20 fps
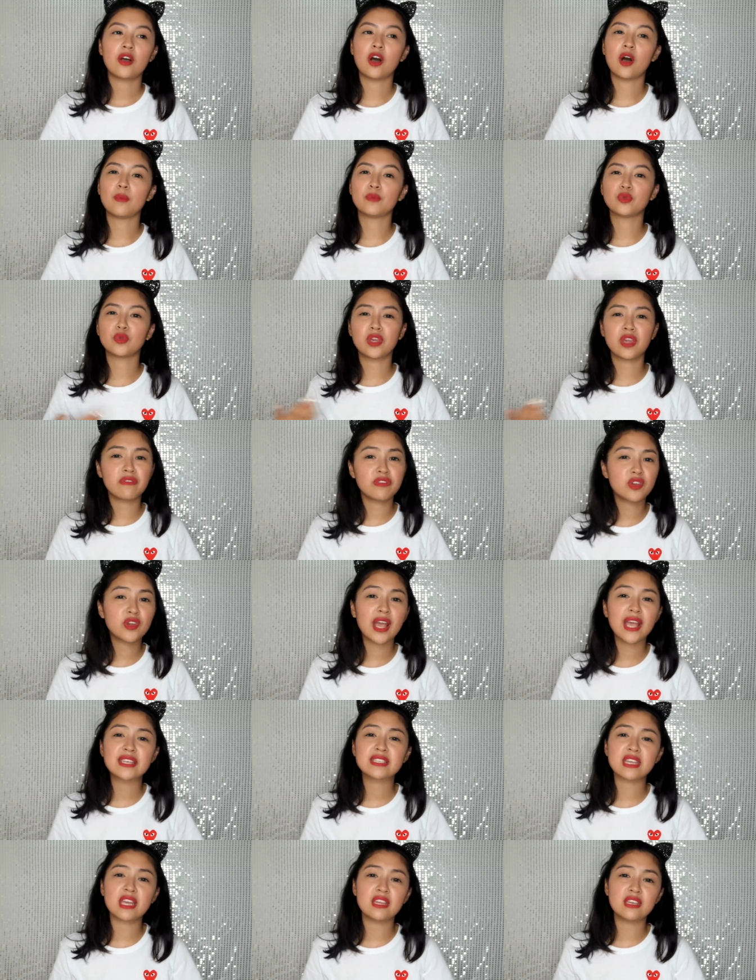to give you
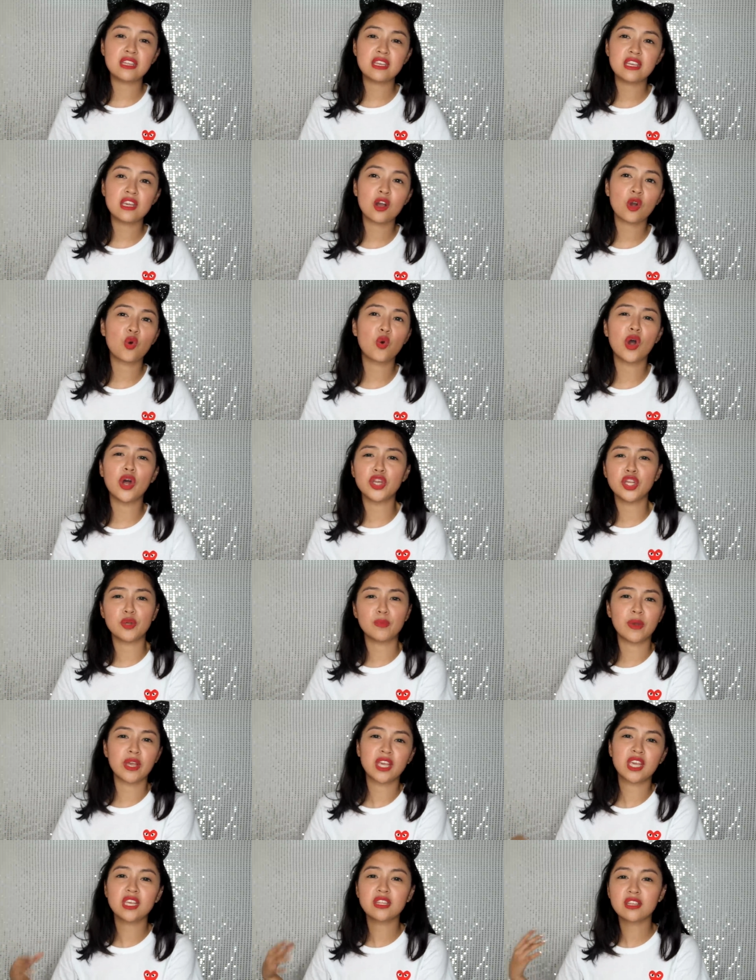guys idea kung anong
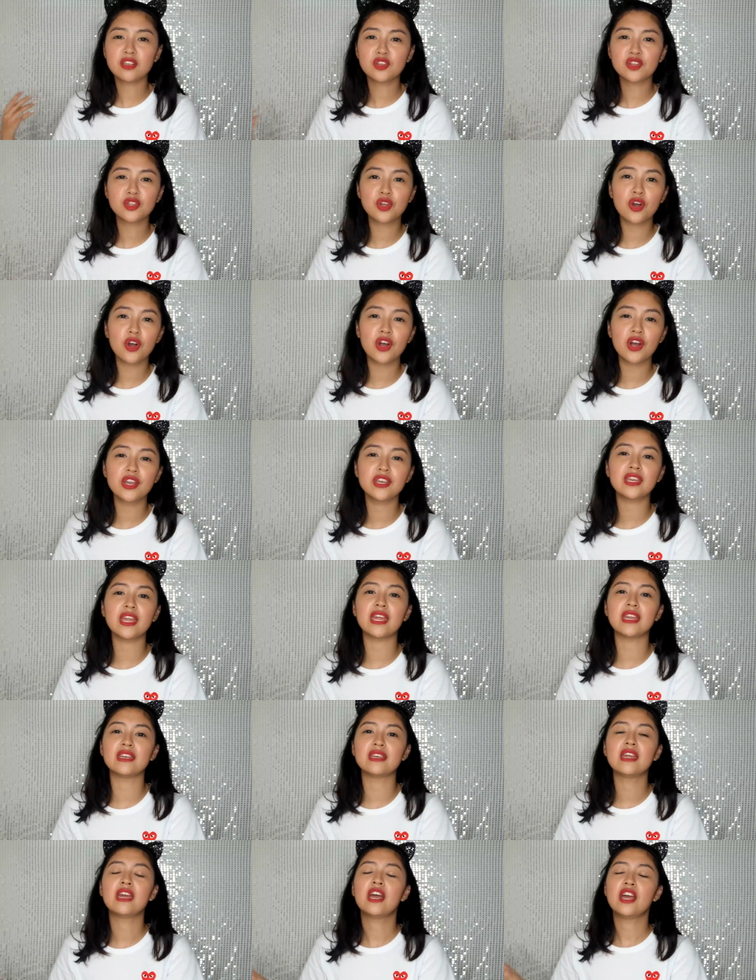makita nyo doon.
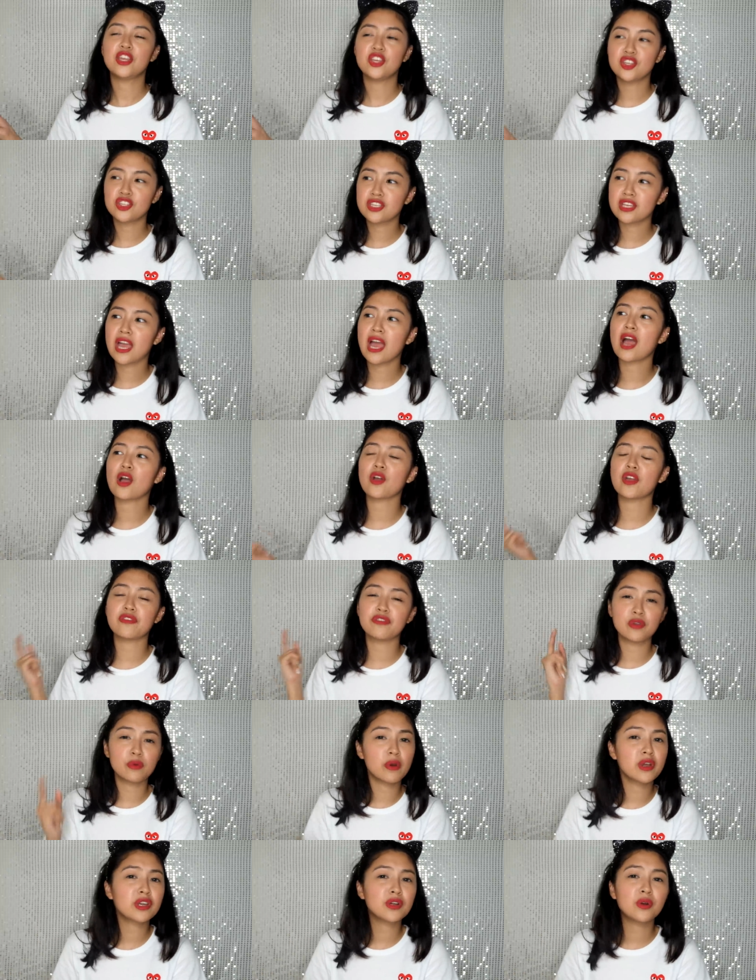And yun nga, if
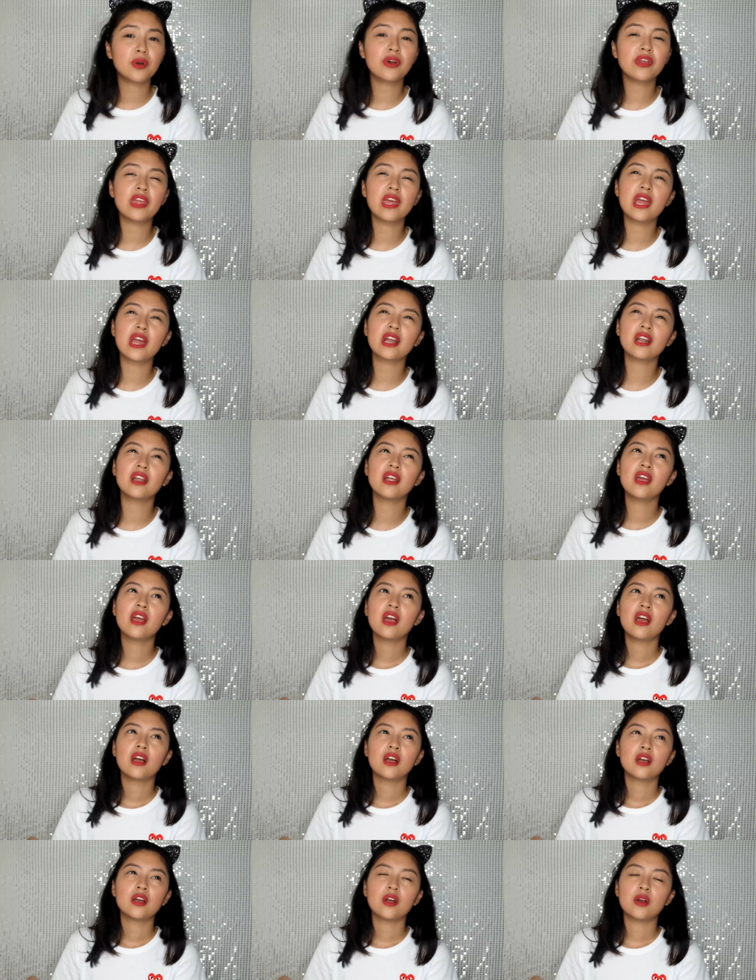you wanna go there,
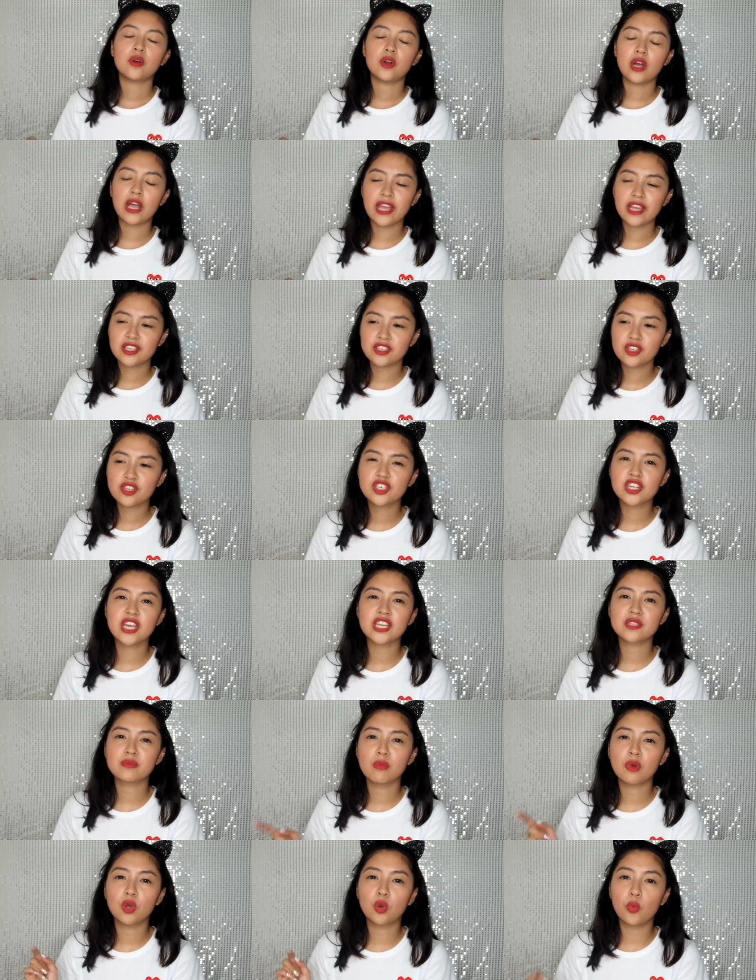I
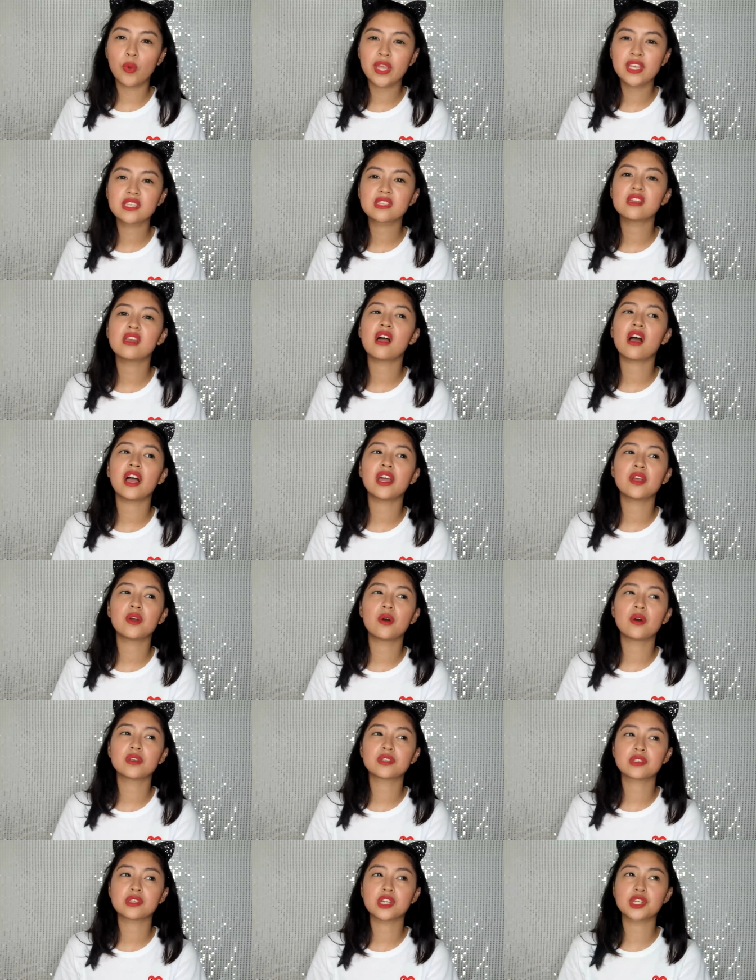suggest mag-Waze na lang
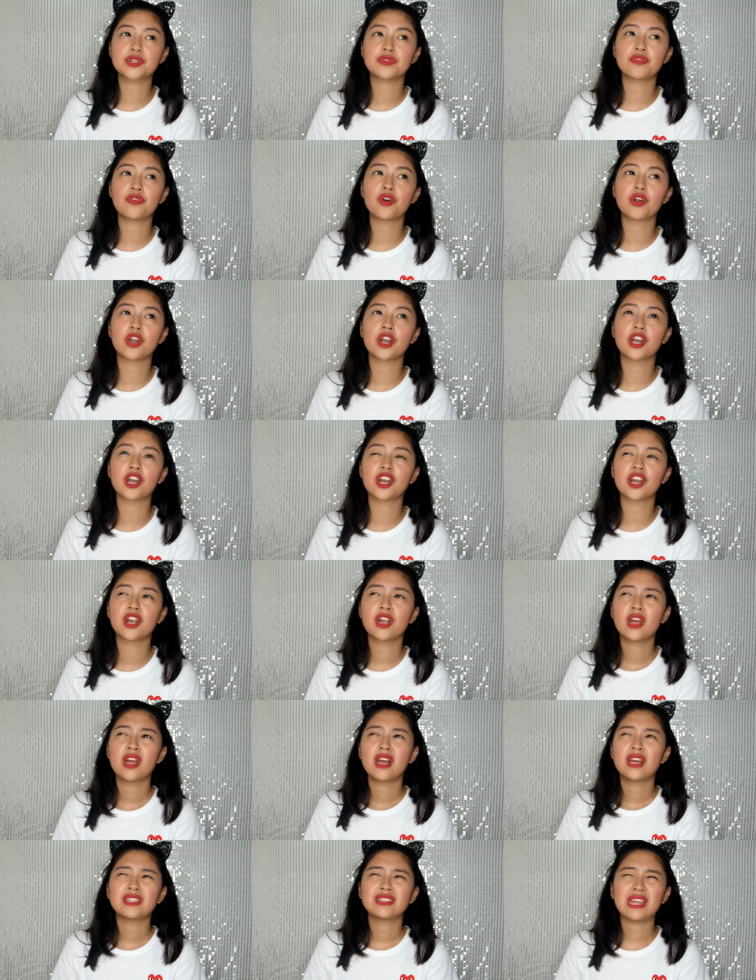kayo, search for
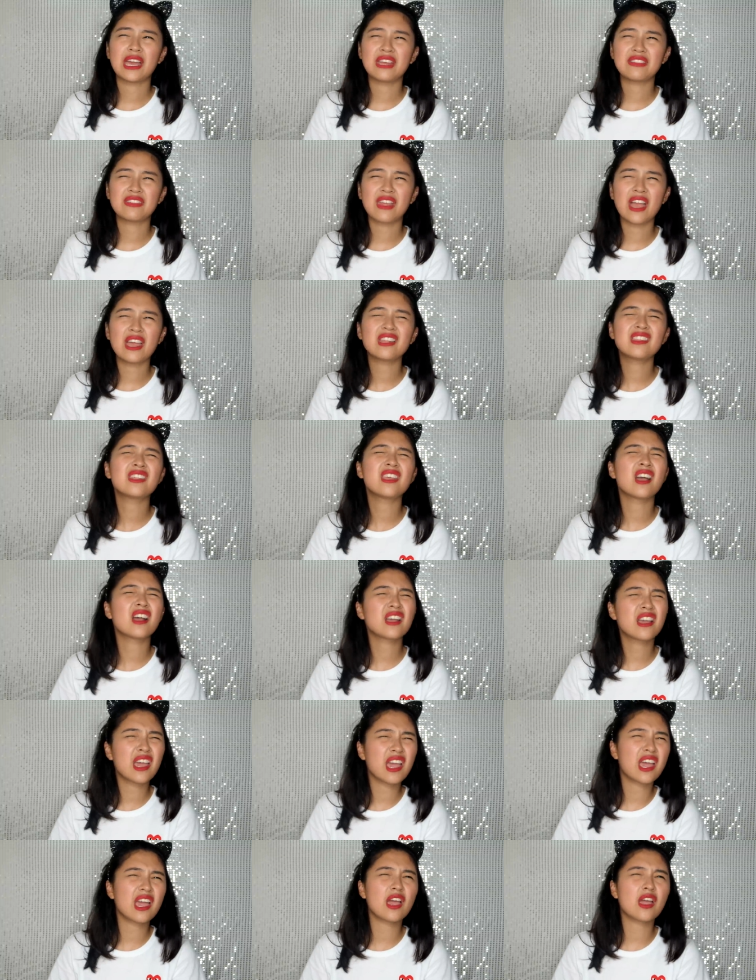Taytay
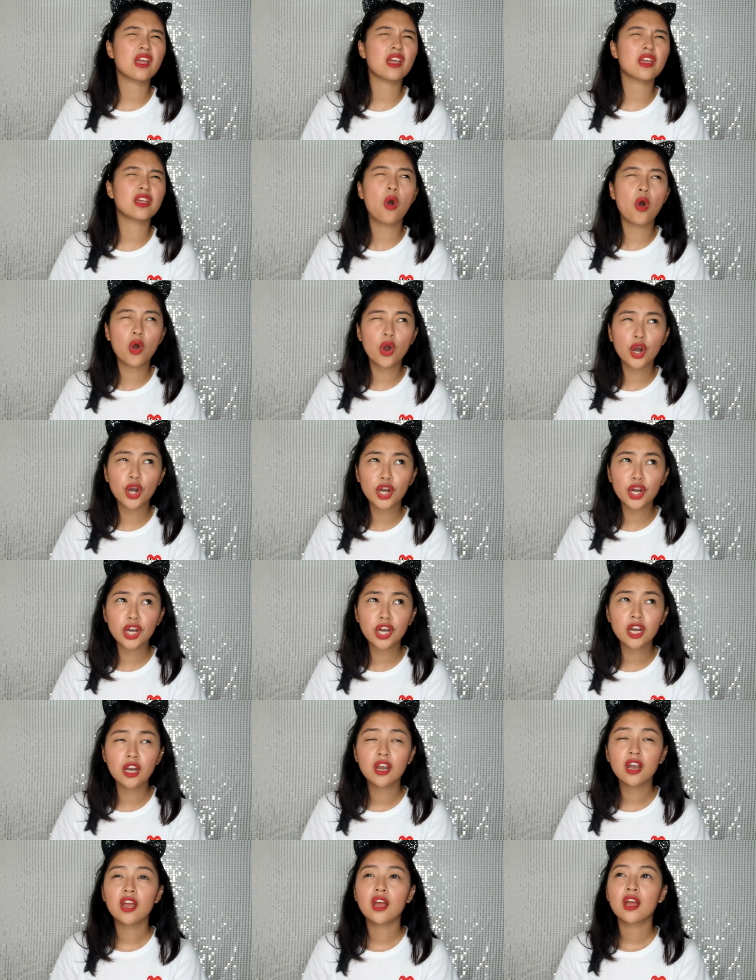Tiangge or